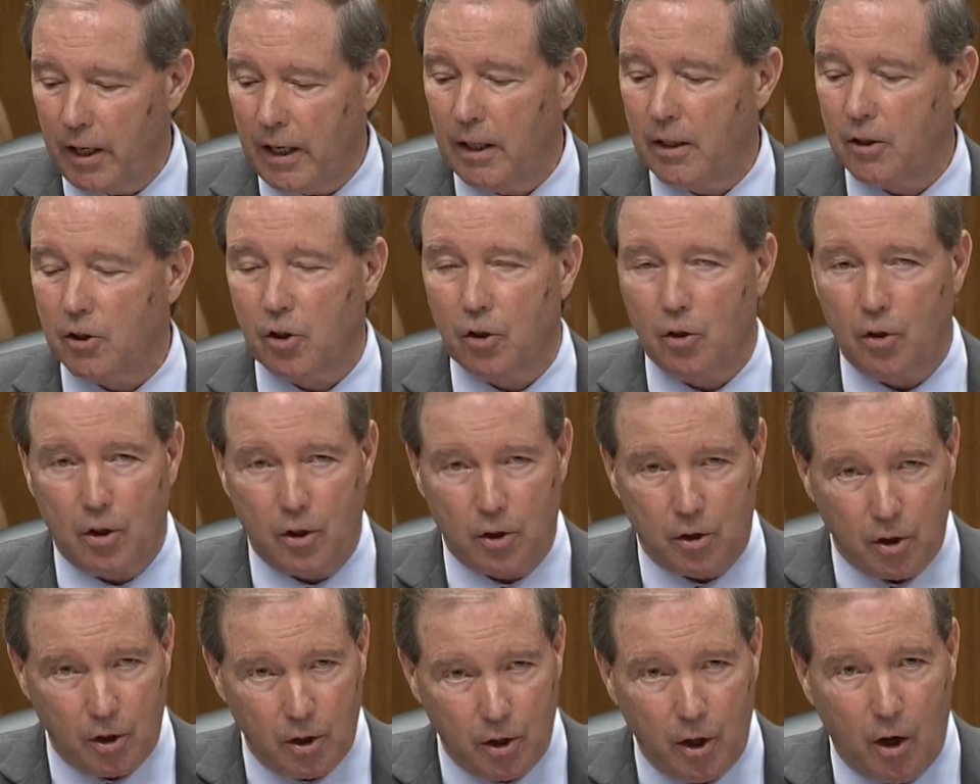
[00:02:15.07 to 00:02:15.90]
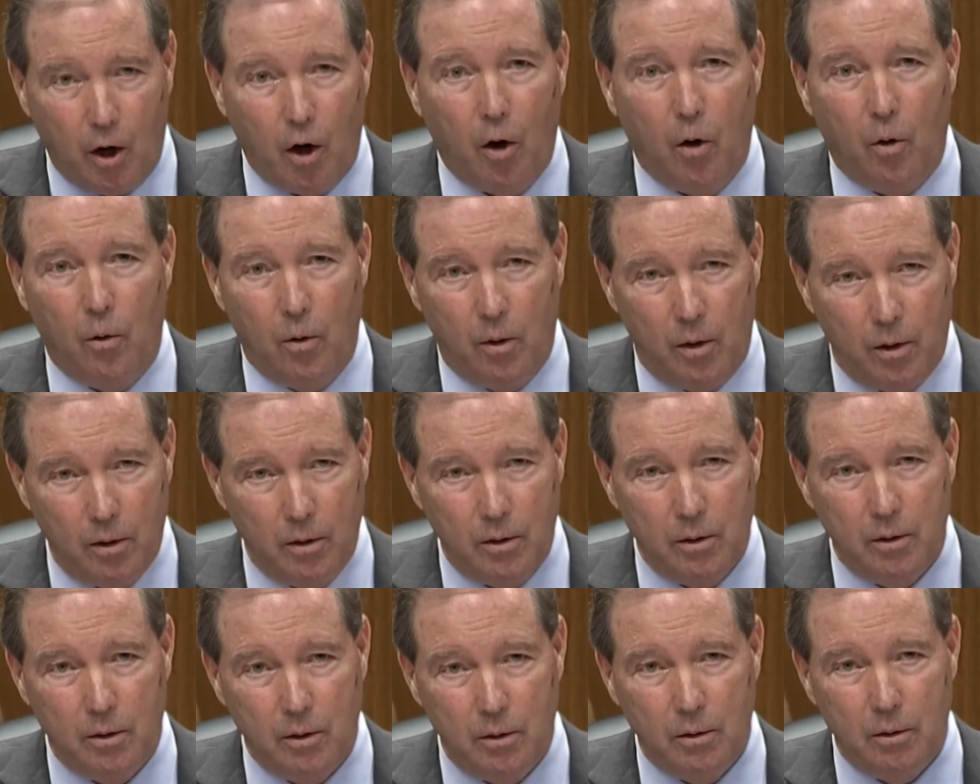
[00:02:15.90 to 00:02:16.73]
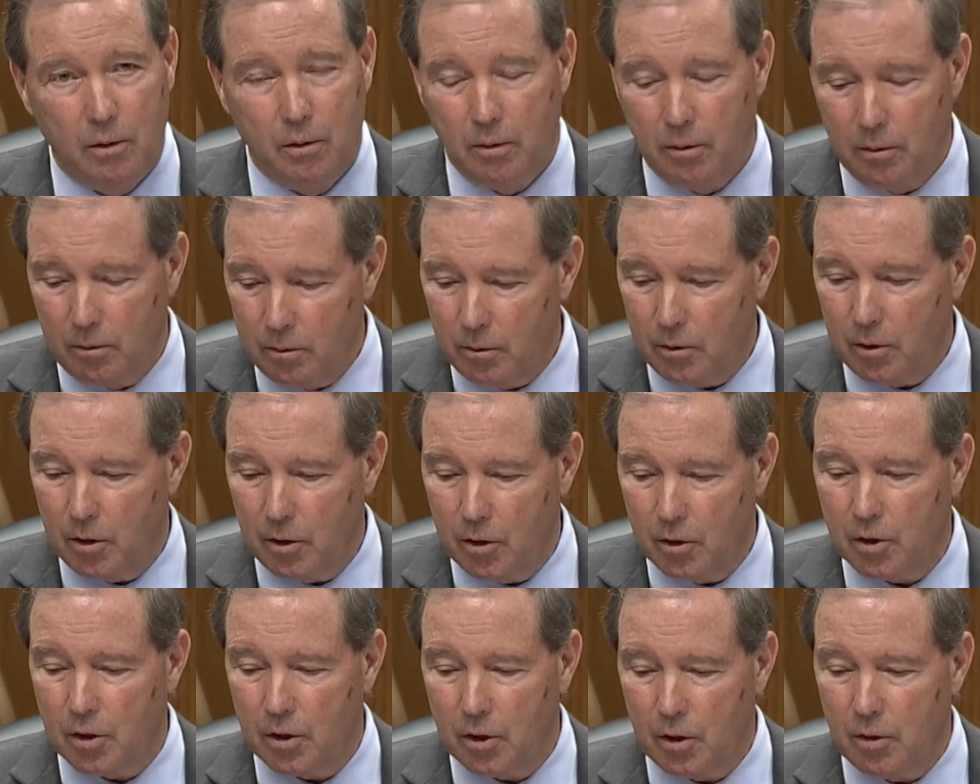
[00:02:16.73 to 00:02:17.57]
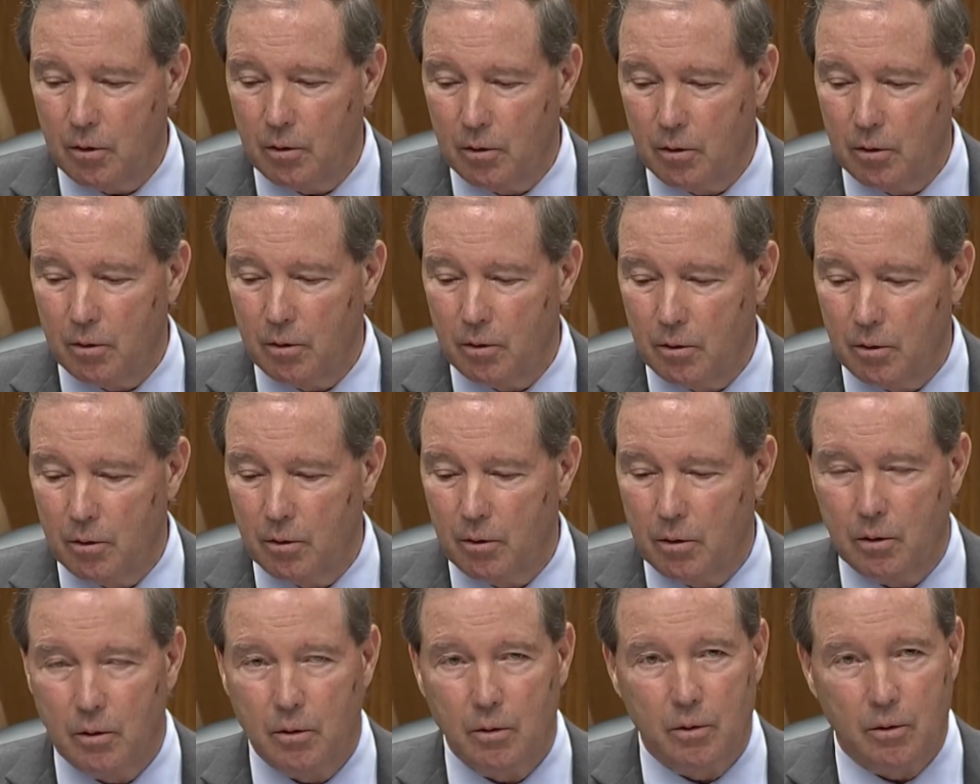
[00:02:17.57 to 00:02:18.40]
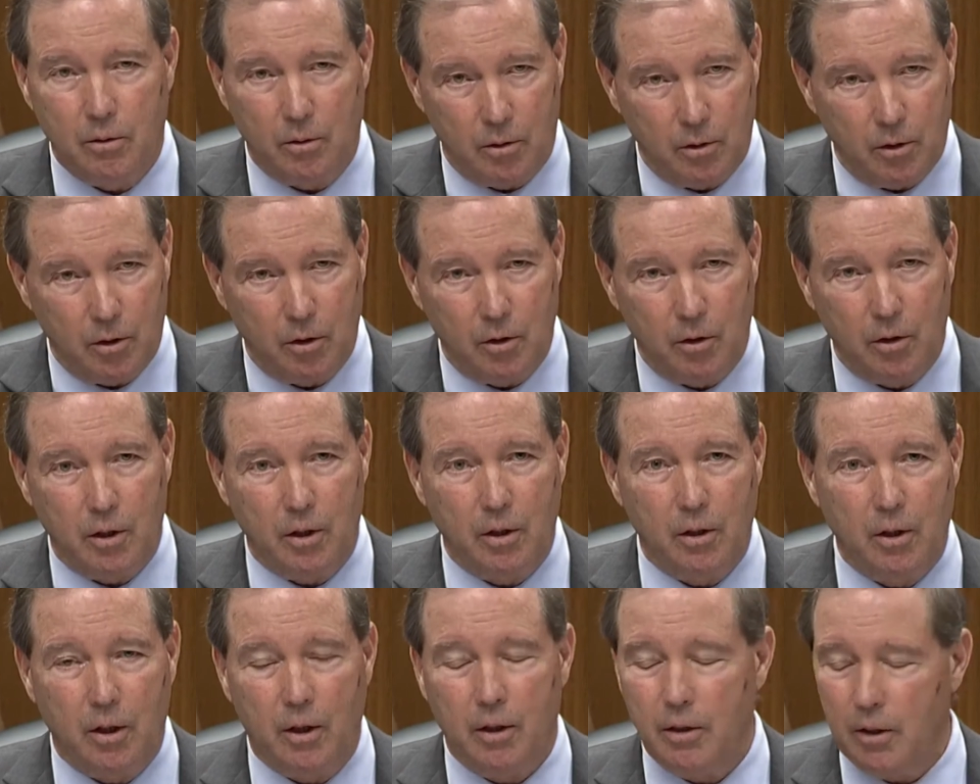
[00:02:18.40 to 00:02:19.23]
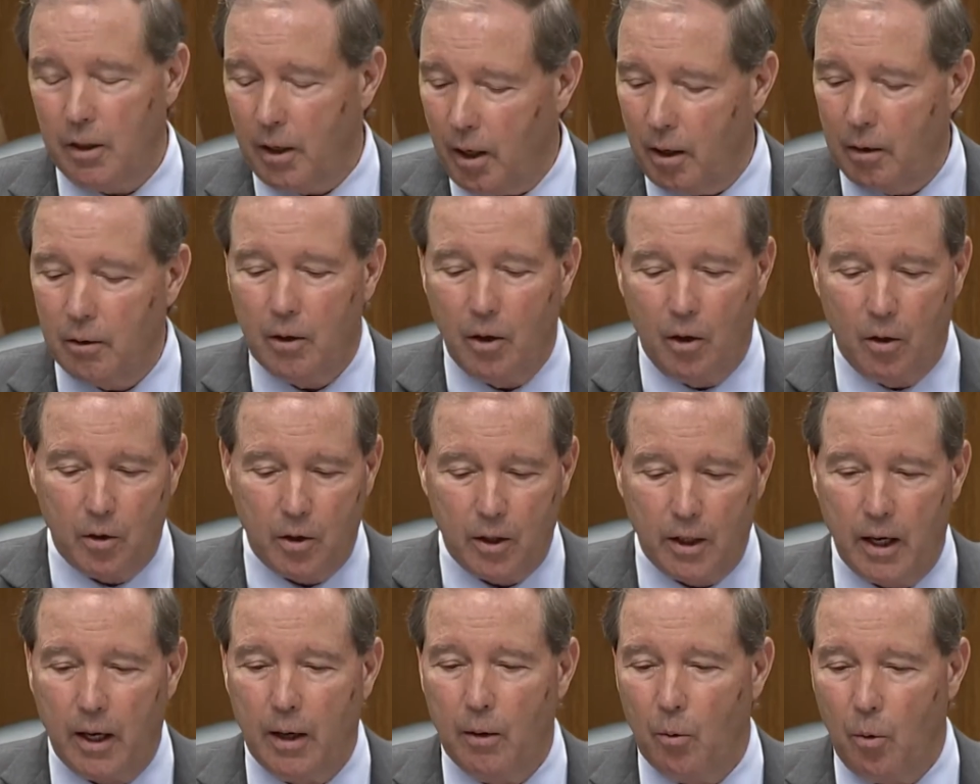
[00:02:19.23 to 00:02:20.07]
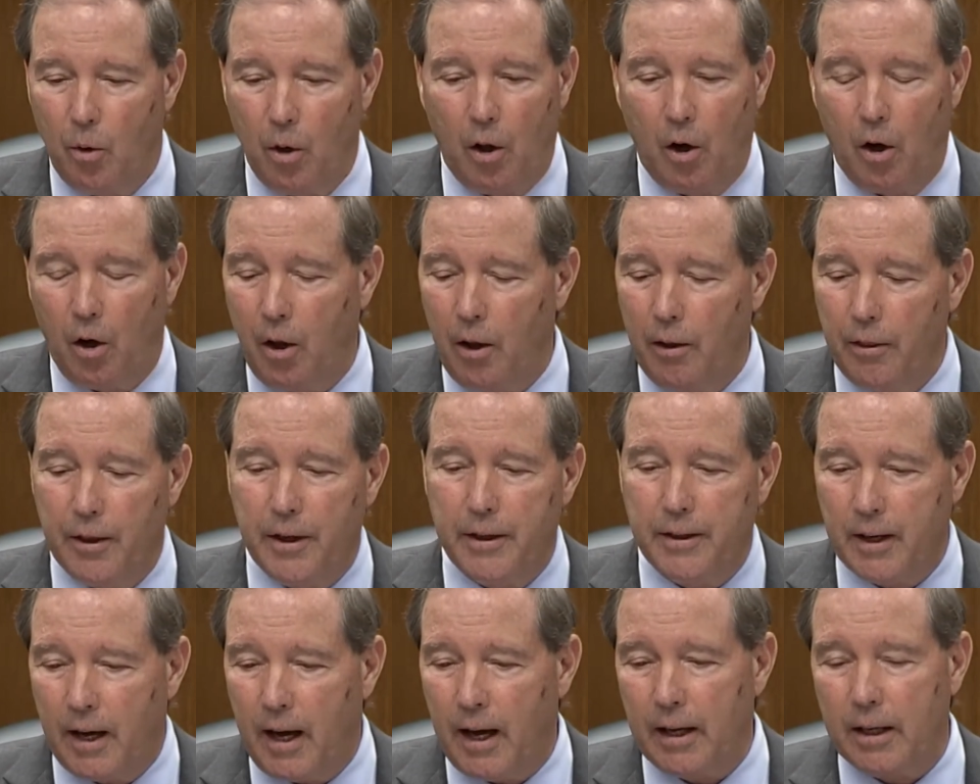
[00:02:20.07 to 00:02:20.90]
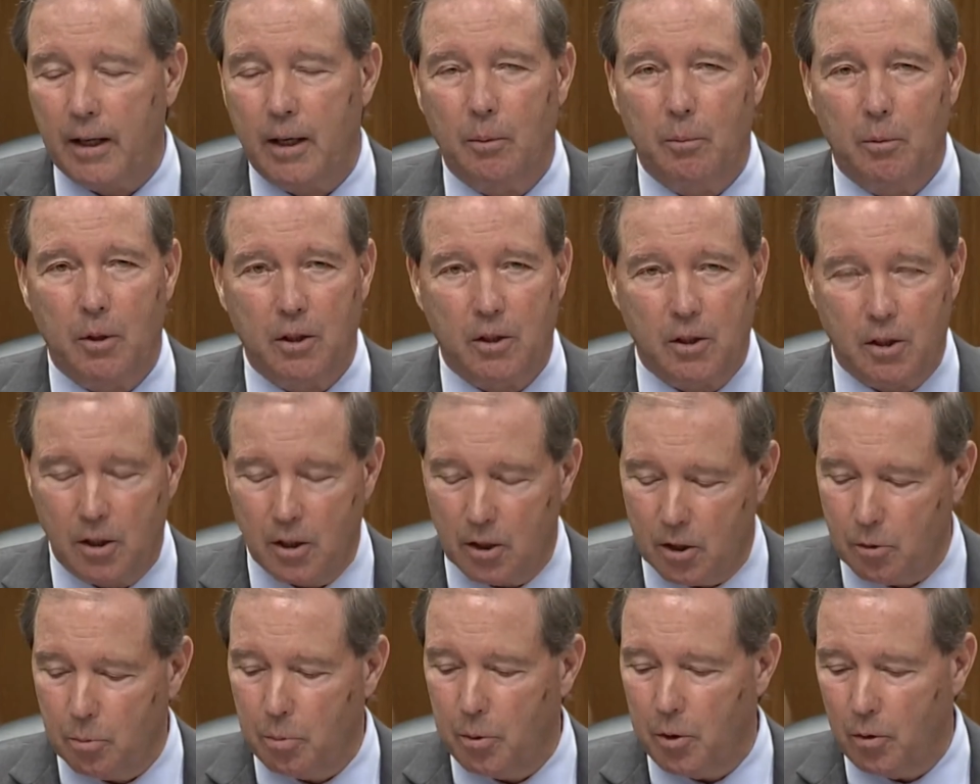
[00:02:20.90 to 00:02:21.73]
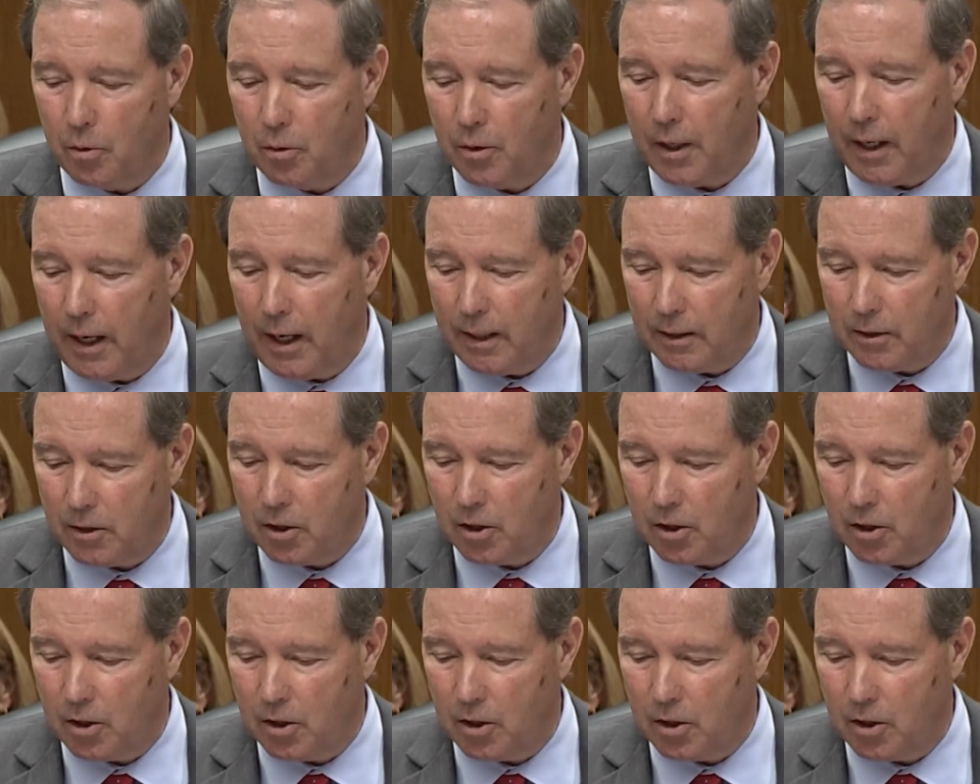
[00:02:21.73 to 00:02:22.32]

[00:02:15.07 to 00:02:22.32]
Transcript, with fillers: uh, answer is no. Is, My answer is I did not direct that on the first yeah, day. Uh, okay, uh, well, yeah. all the documents dispute that.